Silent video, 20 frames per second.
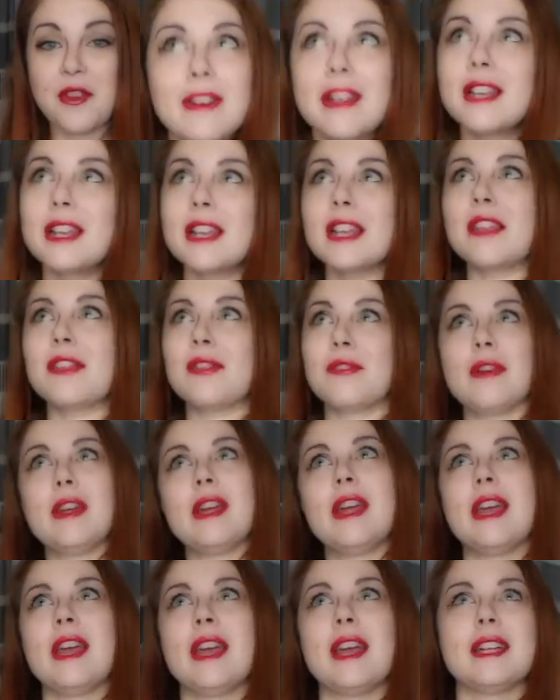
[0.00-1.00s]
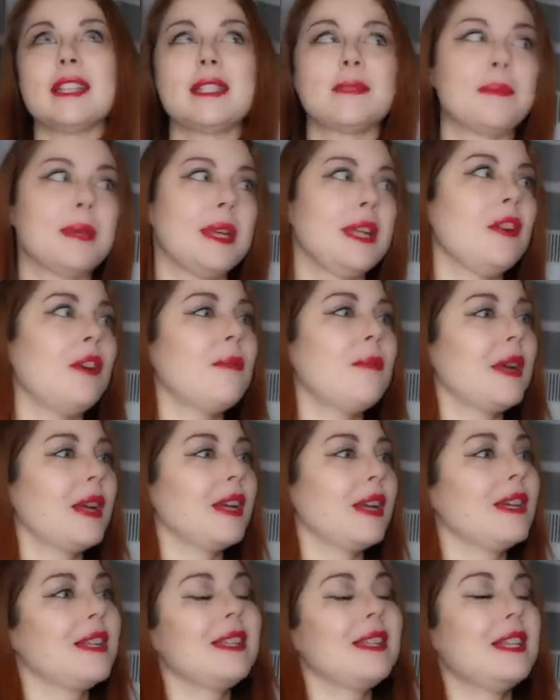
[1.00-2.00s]
Finally 3, it's been on
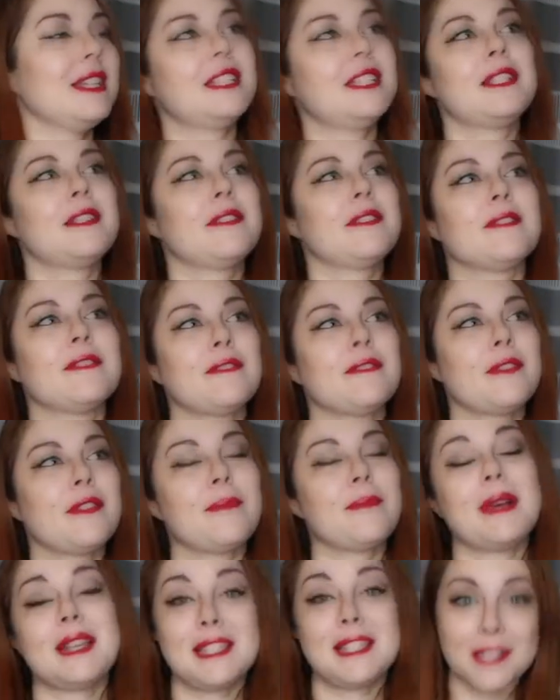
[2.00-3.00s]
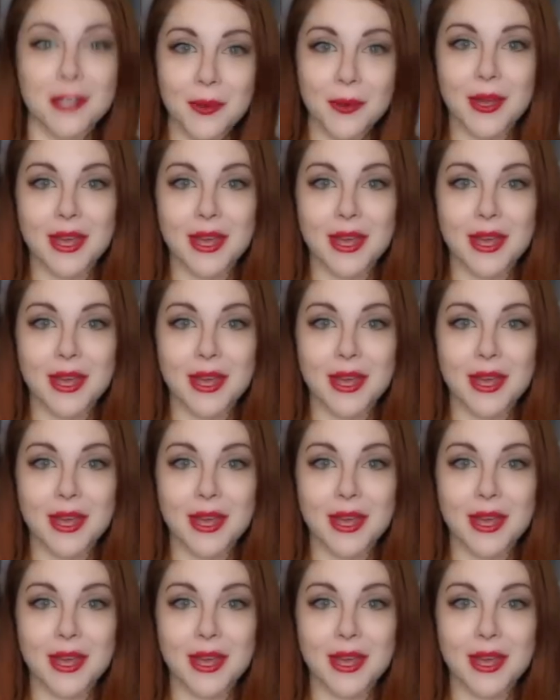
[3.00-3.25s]
my list for the past 2